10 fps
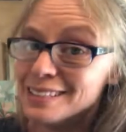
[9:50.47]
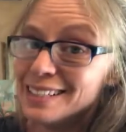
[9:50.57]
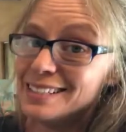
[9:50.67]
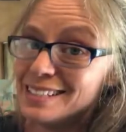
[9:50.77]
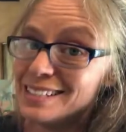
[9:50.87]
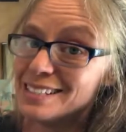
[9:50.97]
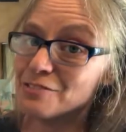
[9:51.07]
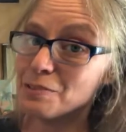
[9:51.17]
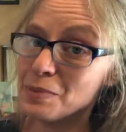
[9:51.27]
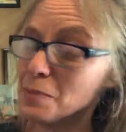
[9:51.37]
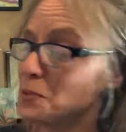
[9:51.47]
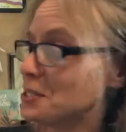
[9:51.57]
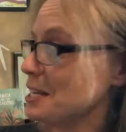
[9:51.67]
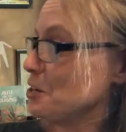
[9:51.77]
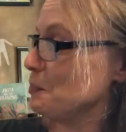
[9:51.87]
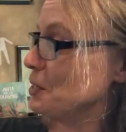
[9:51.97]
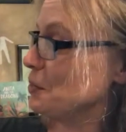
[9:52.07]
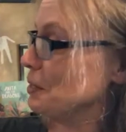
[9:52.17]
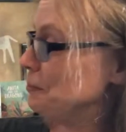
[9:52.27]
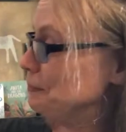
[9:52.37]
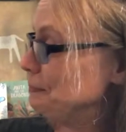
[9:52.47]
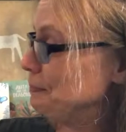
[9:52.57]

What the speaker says: It needs different people to help it grow.